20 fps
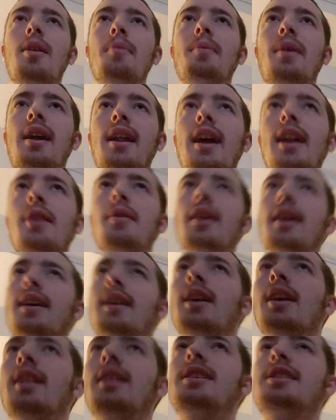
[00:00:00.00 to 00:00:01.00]
But anyway,
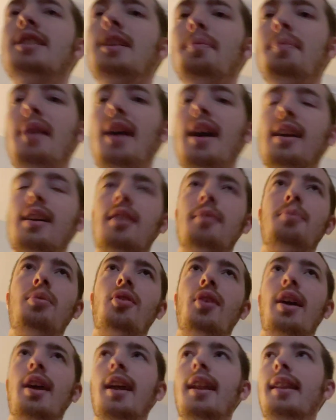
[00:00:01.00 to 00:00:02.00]
let's get back on
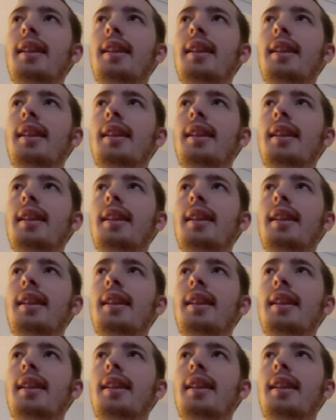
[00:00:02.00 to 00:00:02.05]
point.